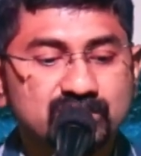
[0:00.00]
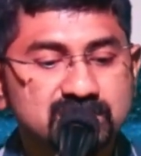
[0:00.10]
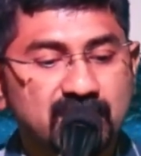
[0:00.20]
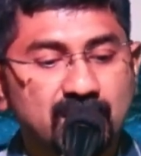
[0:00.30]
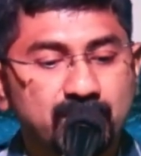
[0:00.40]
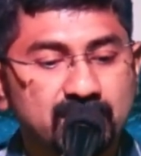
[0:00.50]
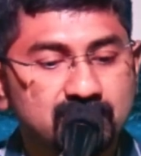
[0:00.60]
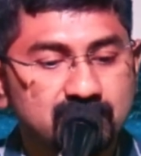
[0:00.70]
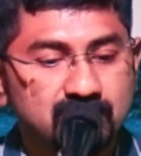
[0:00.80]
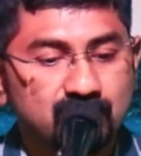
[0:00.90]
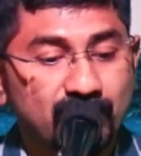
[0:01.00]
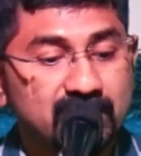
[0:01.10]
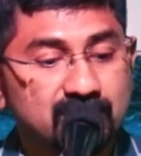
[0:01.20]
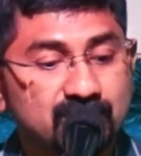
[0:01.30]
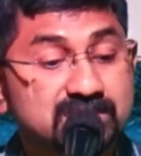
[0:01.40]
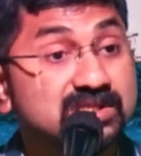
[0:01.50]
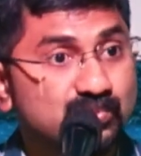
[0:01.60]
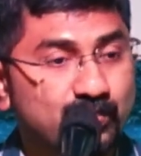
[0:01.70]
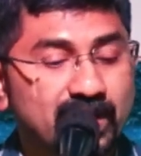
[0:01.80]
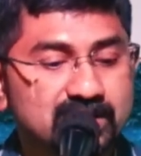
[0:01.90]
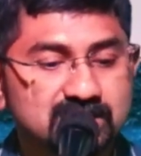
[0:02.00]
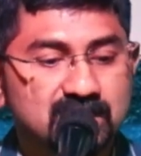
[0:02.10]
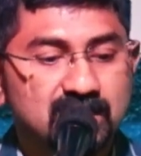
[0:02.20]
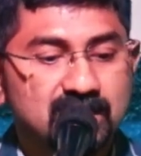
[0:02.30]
which happened uh, while he was in space,